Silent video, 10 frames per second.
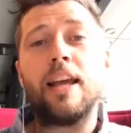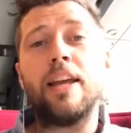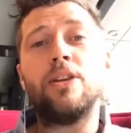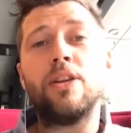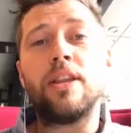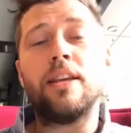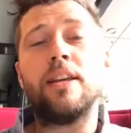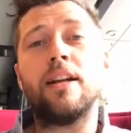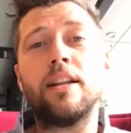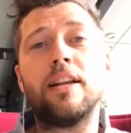and you
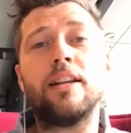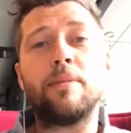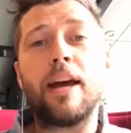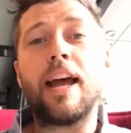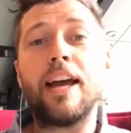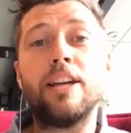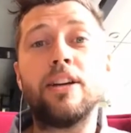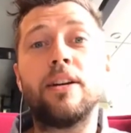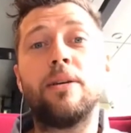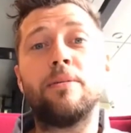thinking clearly about how you're
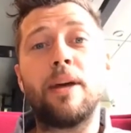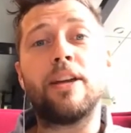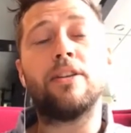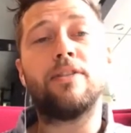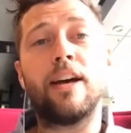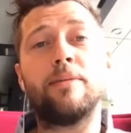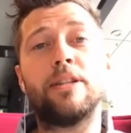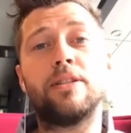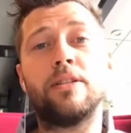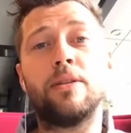going to make your
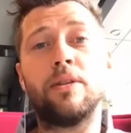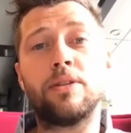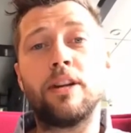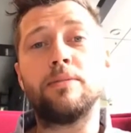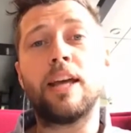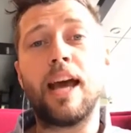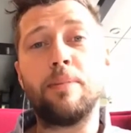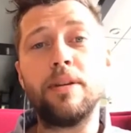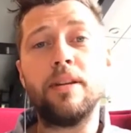farming dreams happen,